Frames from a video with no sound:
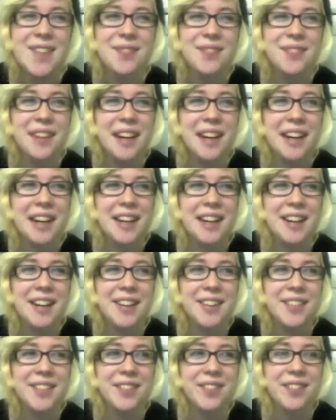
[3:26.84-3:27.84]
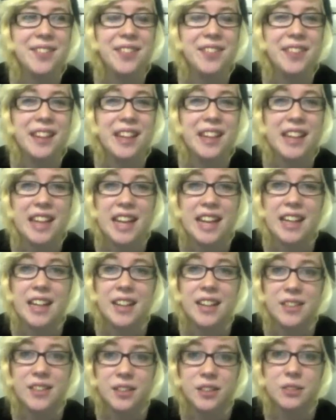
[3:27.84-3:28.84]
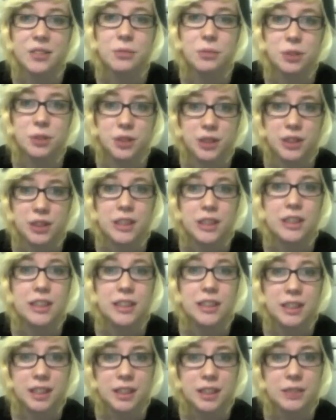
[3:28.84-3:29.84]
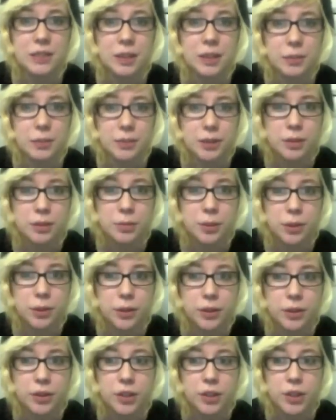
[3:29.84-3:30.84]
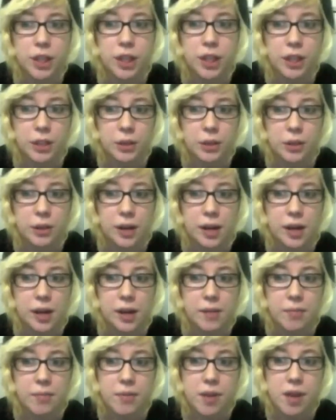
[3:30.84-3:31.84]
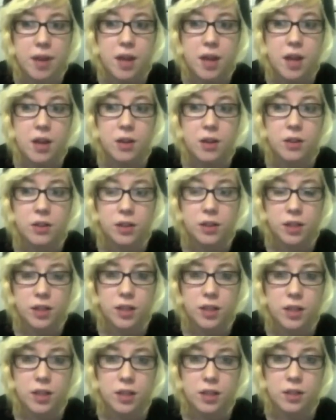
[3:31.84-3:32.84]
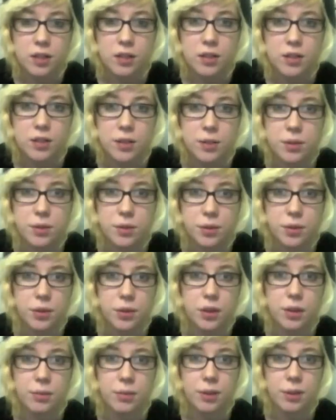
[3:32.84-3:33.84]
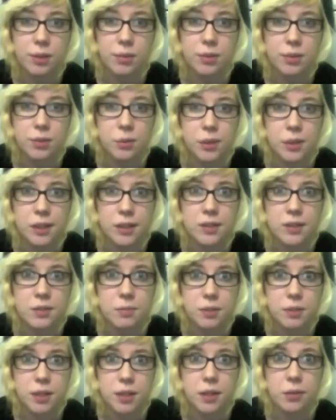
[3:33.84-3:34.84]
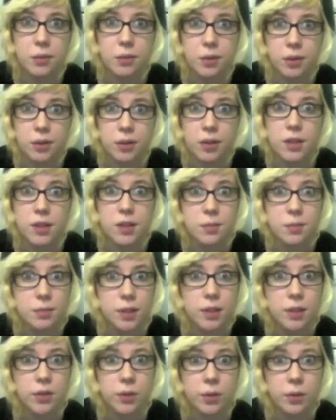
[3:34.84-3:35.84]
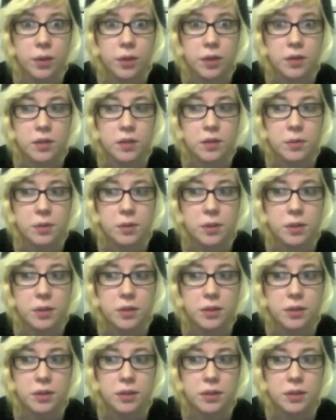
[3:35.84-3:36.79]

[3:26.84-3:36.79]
But yeah, no, got some good stuff coming on tomorrow's show. Got another tutorial coming up as well. It's a big one. It's a big requested one.